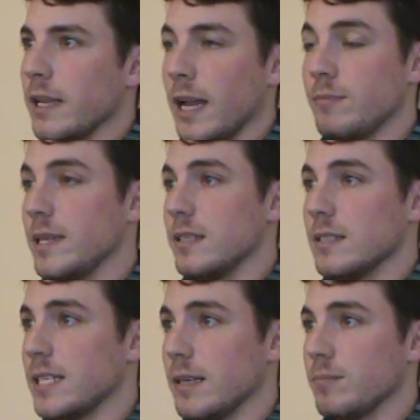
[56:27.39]
And I've been
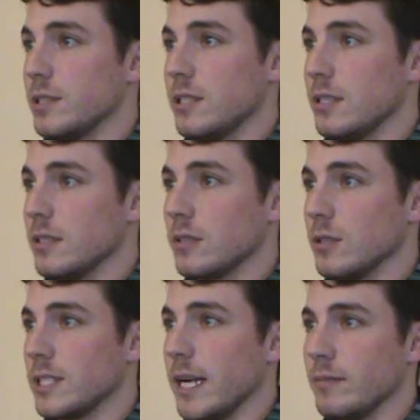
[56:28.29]
in the same platoon this
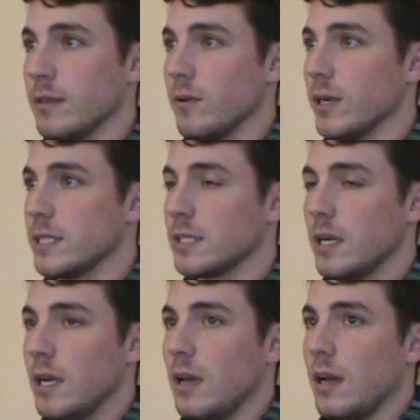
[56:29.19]
whole time. They've
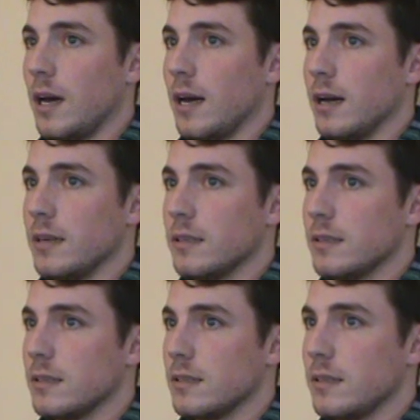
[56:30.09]
always uh,
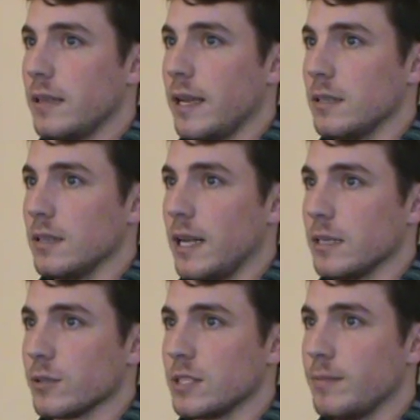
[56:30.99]
held a
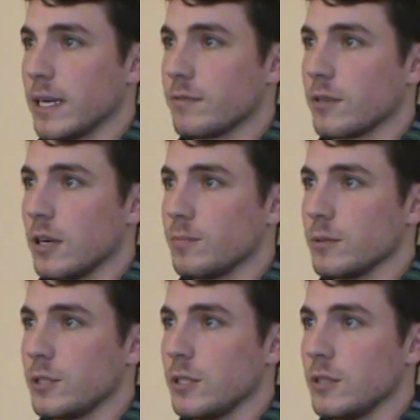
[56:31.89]
lot of respect for our
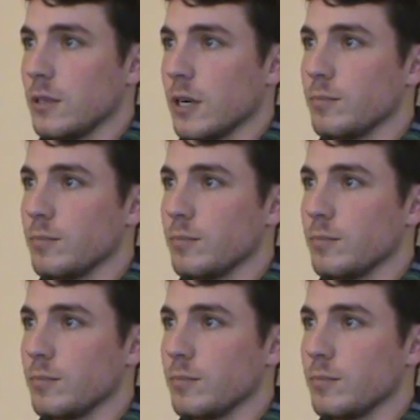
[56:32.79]
platoon.